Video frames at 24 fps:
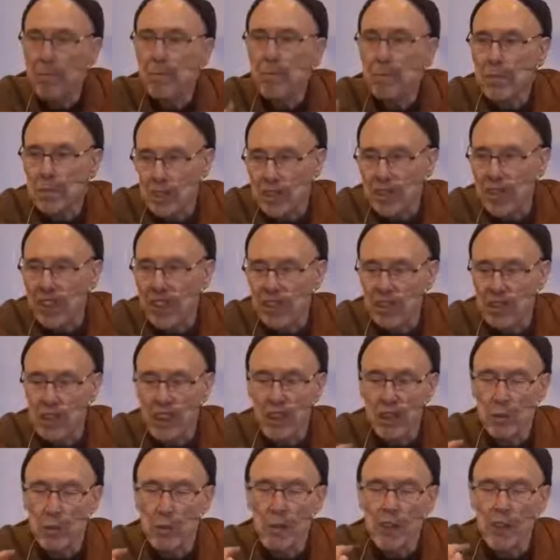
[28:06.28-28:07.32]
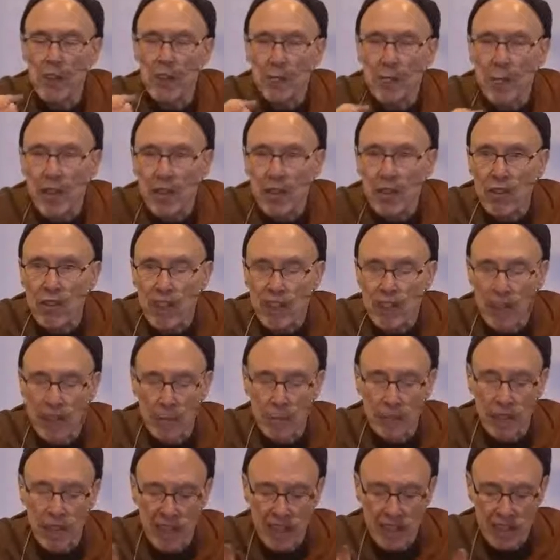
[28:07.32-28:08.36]
the teachings which have been
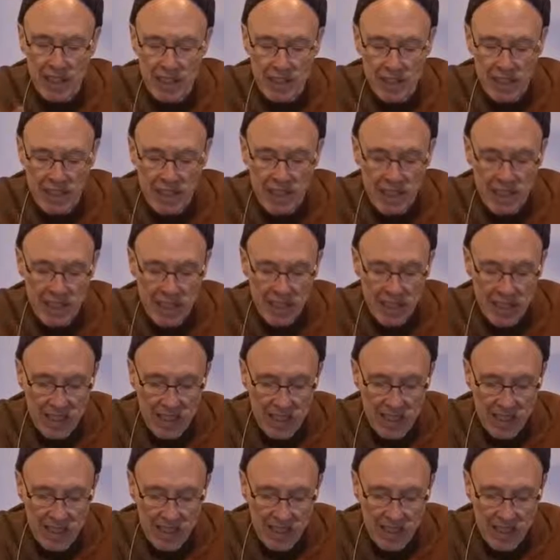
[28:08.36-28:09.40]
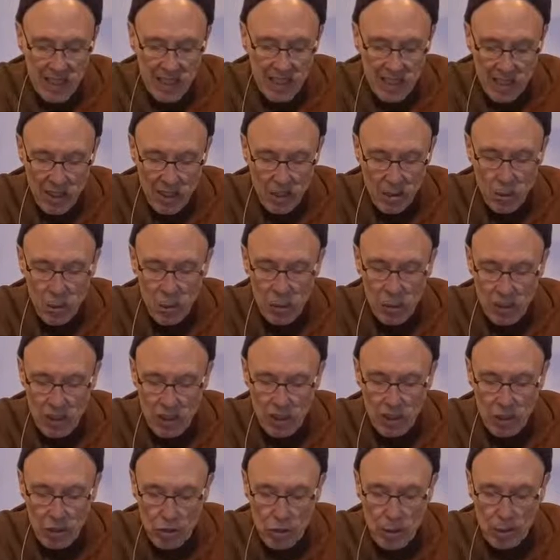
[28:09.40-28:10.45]
transmitted through the
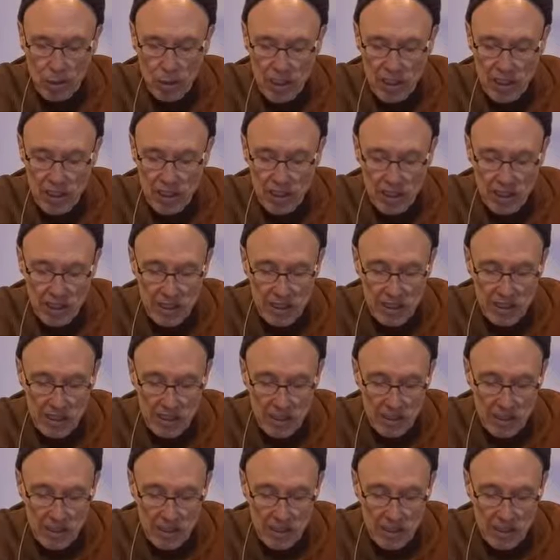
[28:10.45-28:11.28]
scriptures.